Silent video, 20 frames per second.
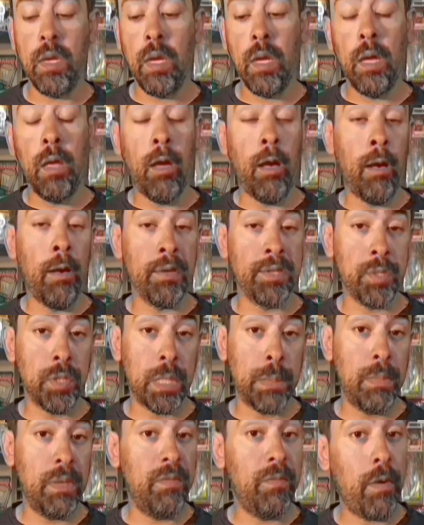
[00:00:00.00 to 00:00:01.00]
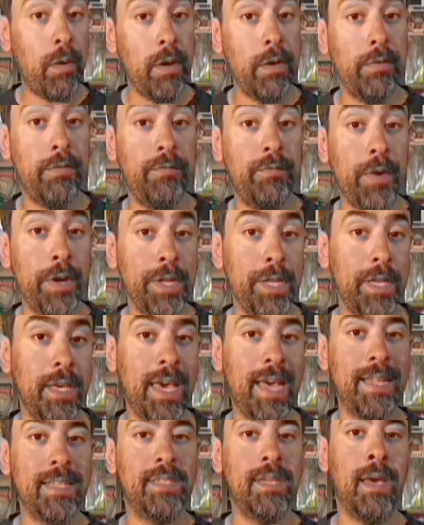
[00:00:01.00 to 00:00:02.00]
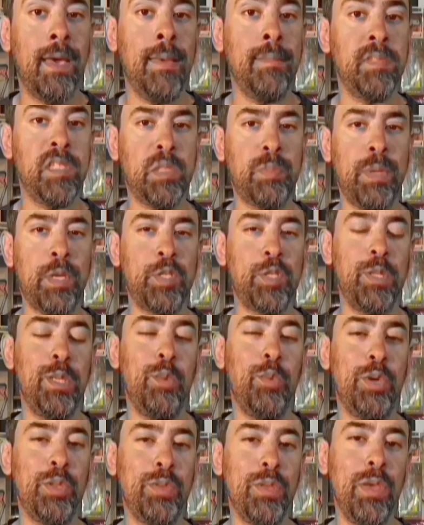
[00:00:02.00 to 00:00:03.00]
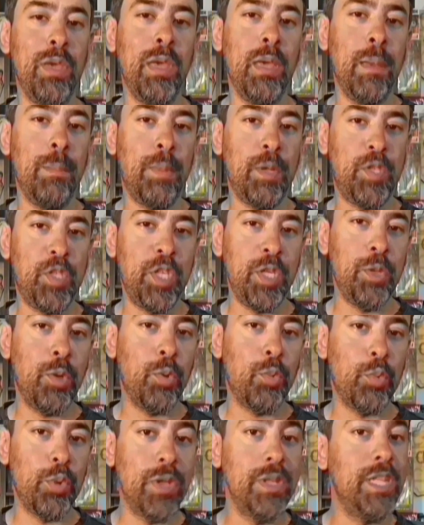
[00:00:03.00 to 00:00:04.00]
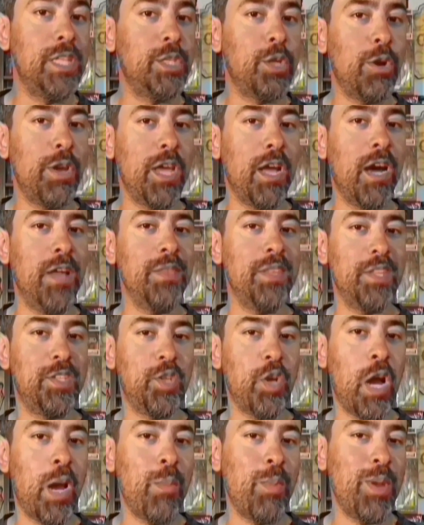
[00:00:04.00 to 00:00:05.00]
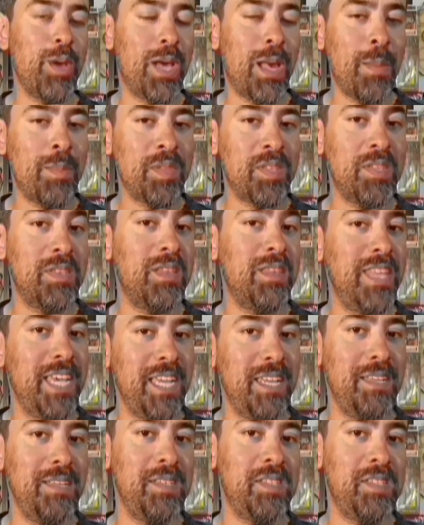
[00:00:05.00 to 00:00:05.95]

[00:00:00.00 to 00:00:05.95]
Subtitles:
also can be very funny at times, especially with Pacino really turning on the charm when it comes to the ladies.